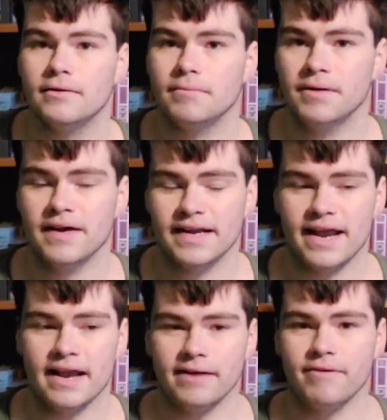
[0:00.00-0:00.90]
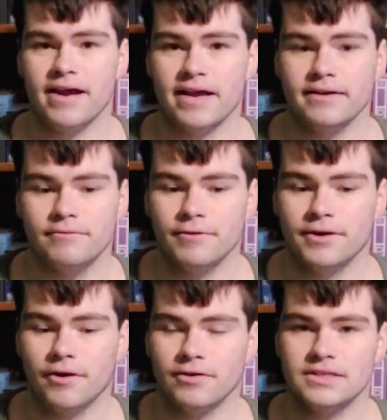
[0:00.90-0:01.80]
But anyway,
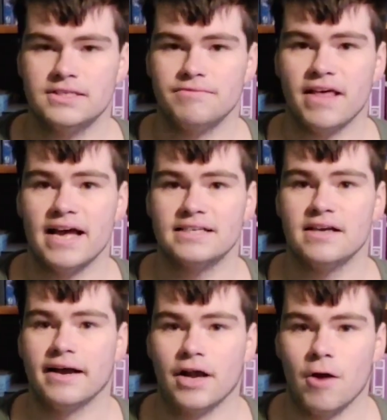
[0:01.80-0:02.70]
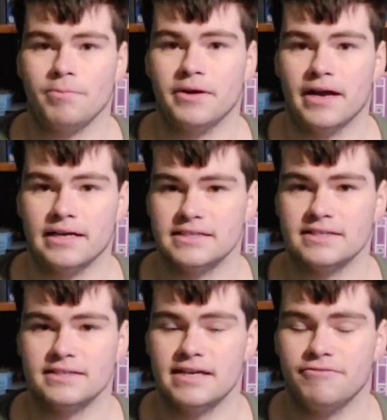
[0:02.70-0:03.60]
regardless of that, I hope you guys
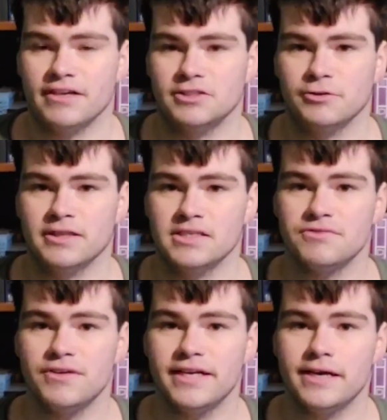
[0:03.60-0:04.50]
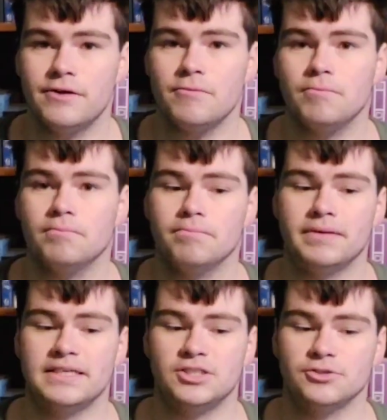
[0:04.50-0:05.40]
definitely enjoyed this video.
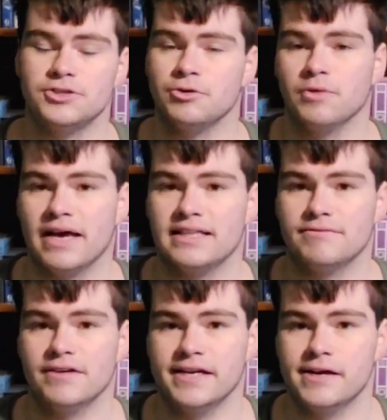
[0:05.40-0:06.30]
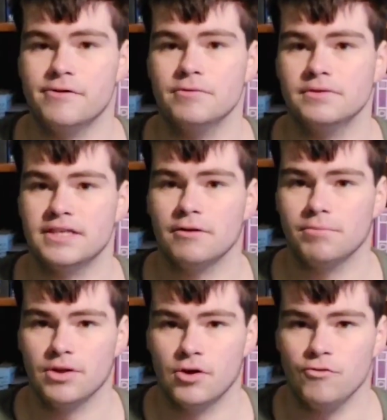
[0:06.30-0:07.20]
Be sure to like the video down
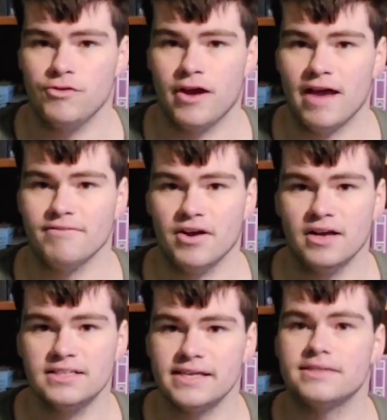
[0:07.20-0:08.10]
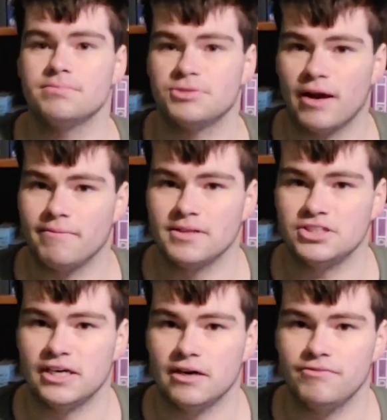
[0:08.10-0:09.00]
below if you have not, and subscribe to the
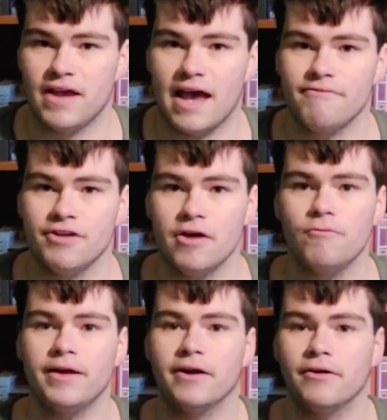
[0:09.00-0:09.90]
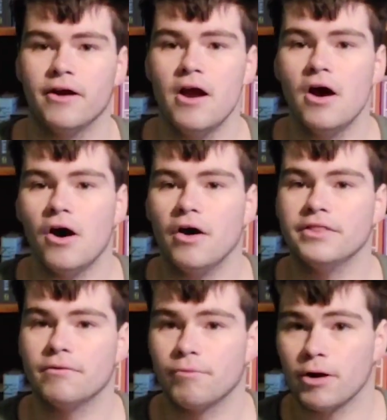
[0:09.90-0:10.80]
channel if you have not. We are on
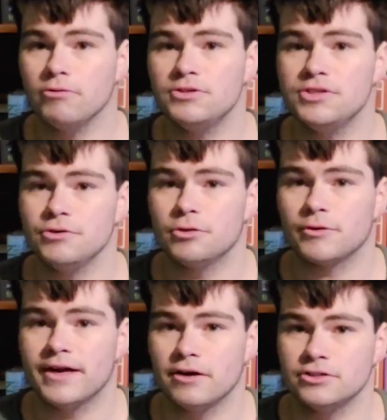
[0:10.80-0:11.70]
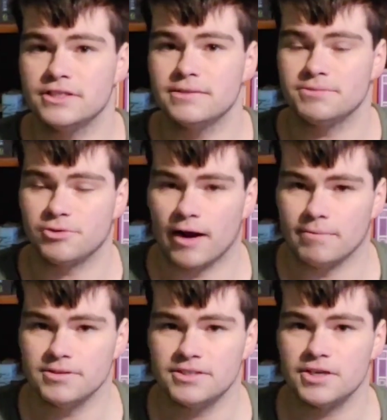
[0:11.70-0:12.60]
the road to 300
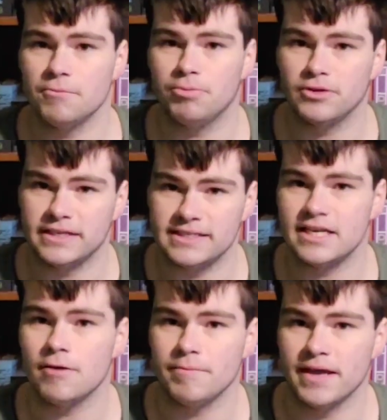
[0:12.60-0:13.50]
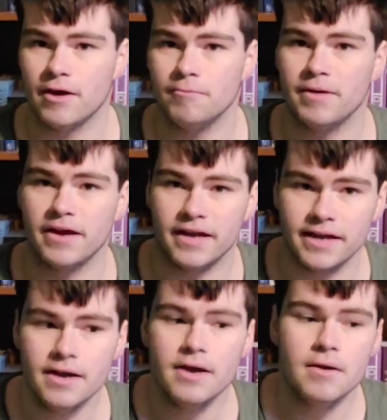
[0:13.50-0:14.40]
subscribers, so please help me out
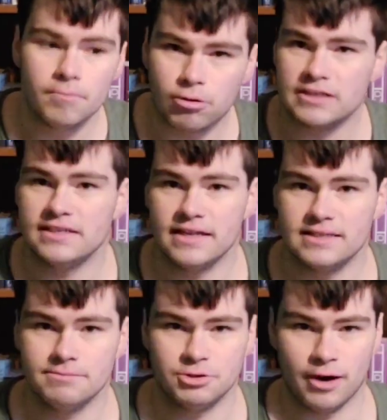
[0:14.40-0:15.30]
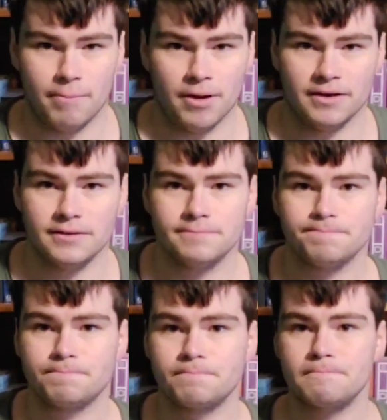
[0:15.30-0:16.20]
by pressing that subscribe button.
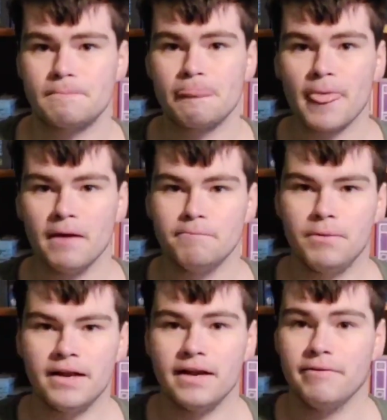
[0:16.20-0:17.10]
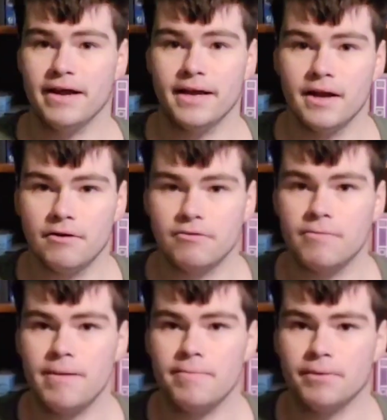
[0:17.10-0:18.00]
But anyway,
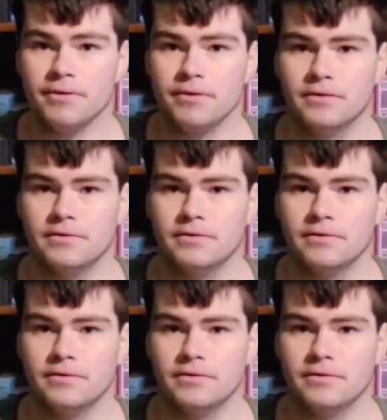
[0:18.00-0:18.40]
remember...